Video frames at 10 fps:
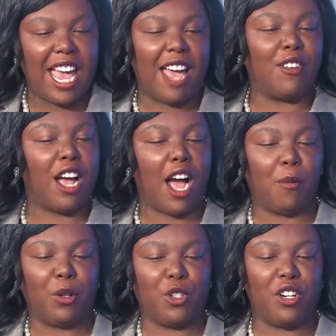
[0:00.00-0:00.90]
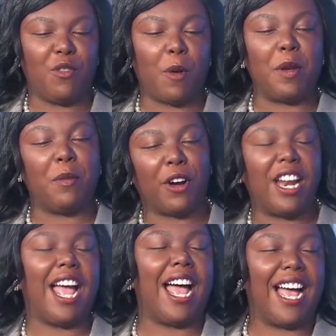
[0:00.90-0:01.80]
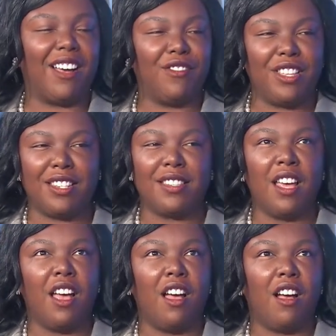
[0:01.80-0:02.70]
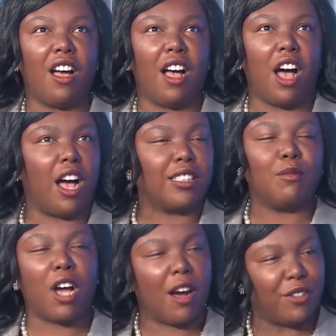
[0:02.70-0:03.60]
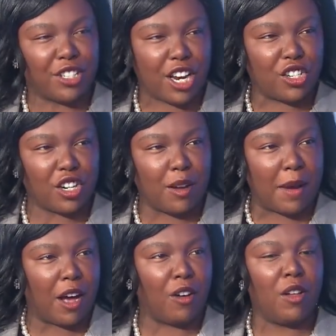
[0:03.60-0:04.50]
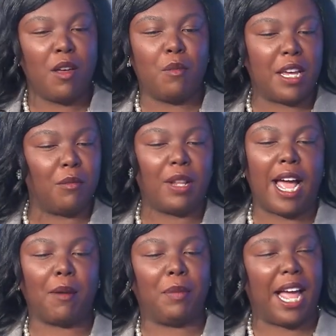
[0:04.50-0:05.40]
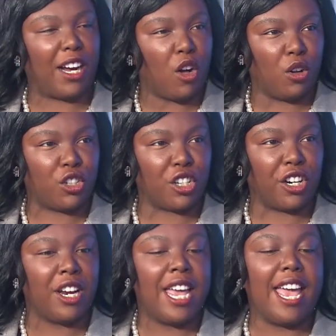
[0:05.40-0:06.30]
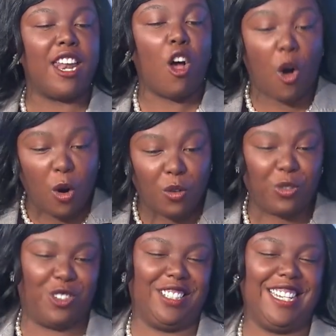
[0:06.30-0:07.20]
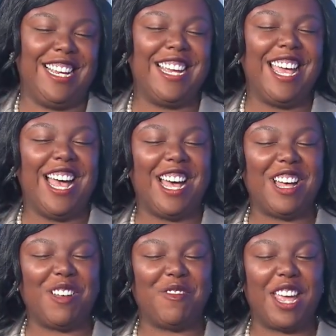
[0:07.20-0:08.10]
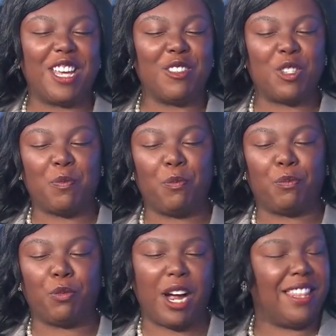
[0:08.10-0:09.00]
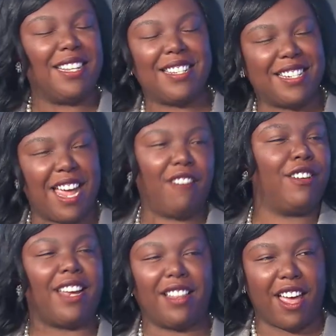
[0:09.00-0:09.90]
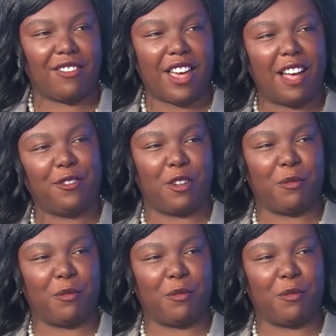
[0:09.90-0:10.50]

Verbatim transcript: having an opportunity where people are going to have this awesome conversation about being Black, Black culture, and hopefully um, they can spread this into everyday life after